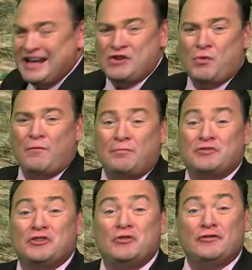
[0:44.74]
Anywhere from
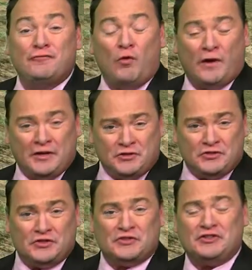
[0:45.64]
two to four
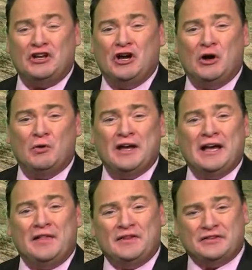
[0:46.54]
inches of snow.
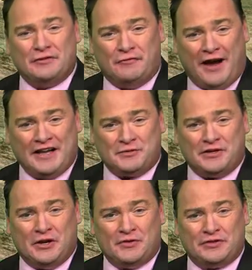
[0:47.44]
This advisory
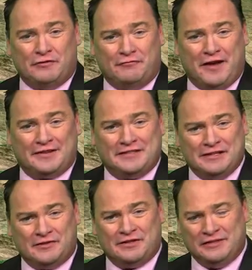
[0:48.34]
goes in effect
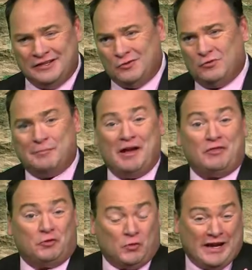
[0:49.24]
here in a, what
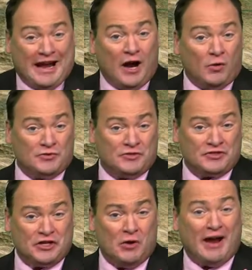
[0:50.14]
about three hours or
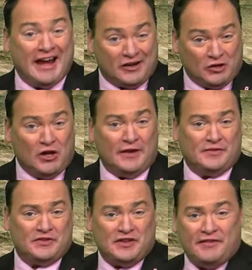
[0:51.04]
so, 8 o'clock
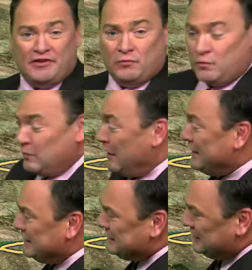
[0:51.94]
this evening, we'll
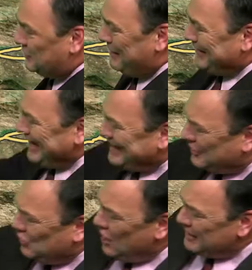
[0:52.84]
run until about 8
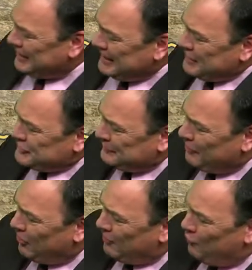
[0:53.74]
o'clock
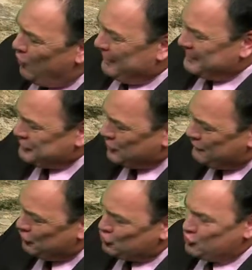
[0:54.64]
tomorrow morning. So if
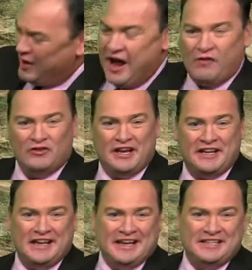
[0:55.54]
you're
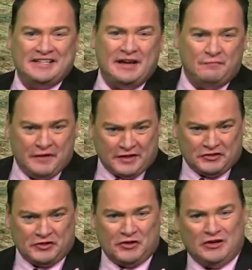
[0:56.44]
traveling, say
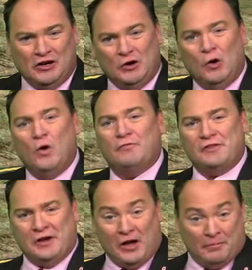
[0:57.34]
Victor over
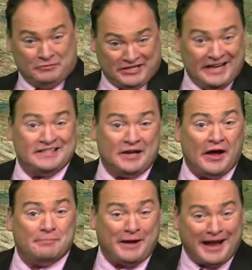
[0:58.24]
the hump,
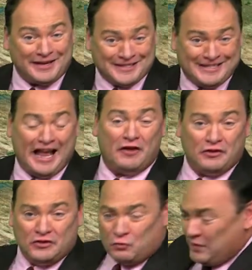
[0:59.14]
Teton Pass down
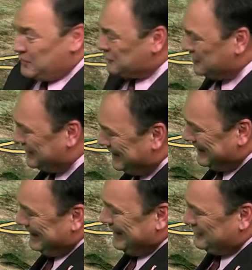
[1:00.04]
into Wilson.
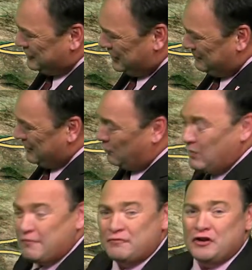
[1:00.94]
It's going to be a
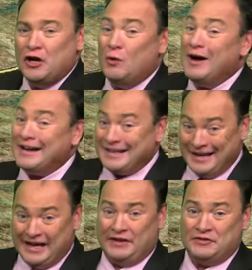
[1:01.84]
rough go
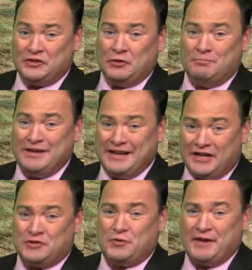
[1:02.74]
again, so be extra